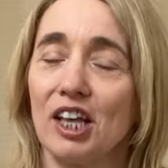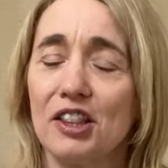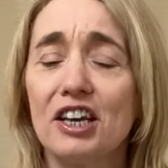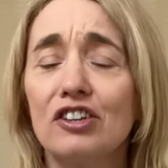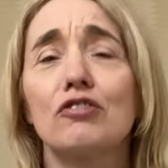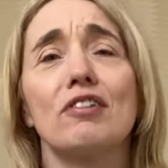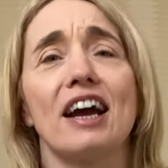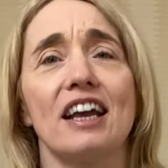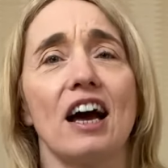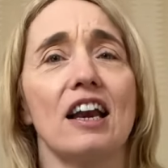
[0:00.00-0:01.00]
these are
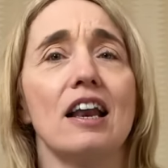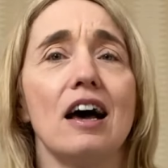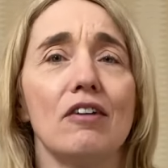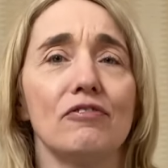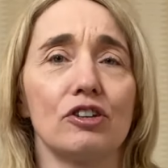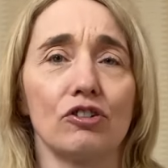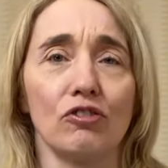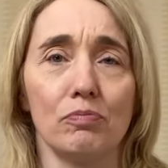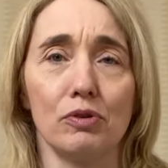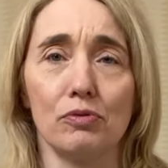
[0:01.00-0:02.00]
great. I love the
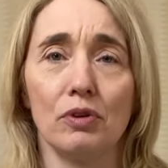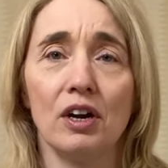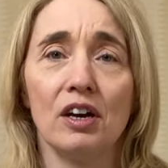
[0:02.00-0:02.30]
softball.